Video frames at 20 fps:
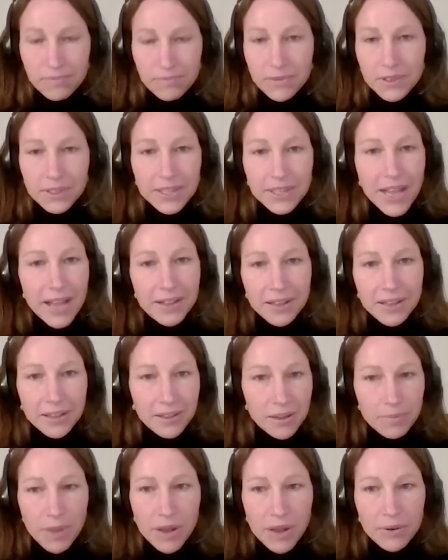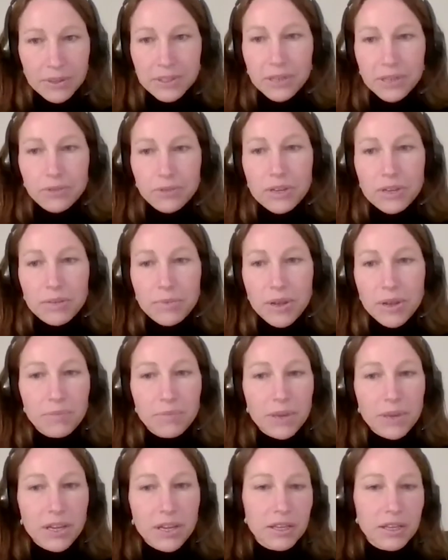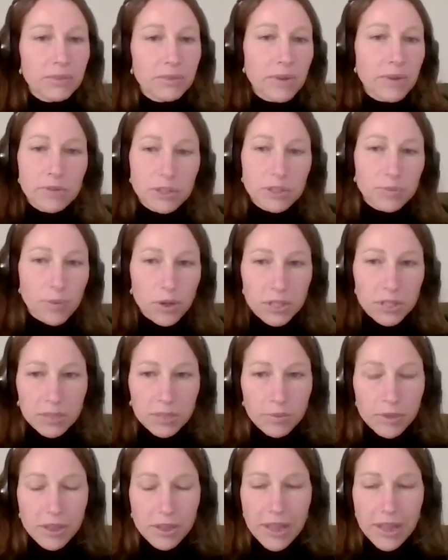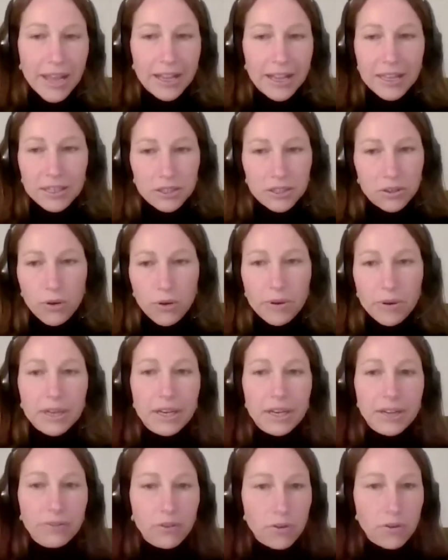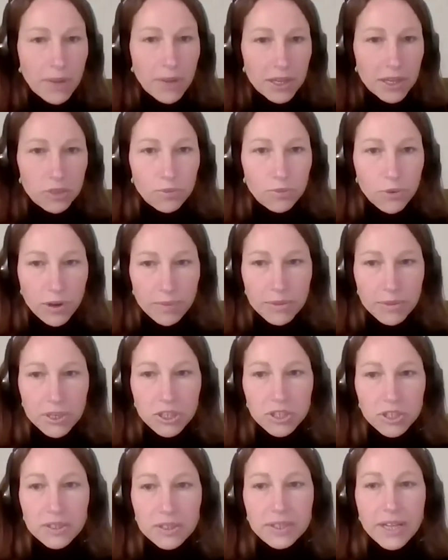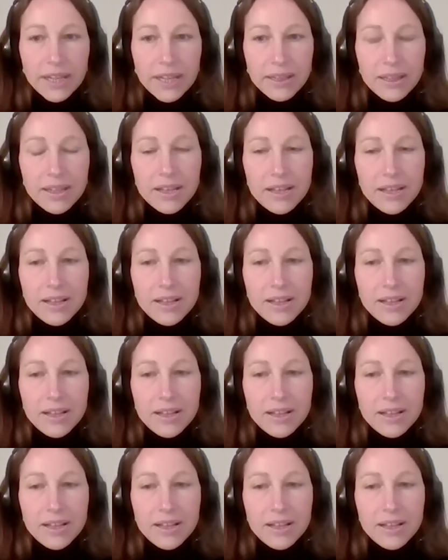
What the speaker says: said in the Paris Agreement, because we are responsible, like, historically for much more emissions than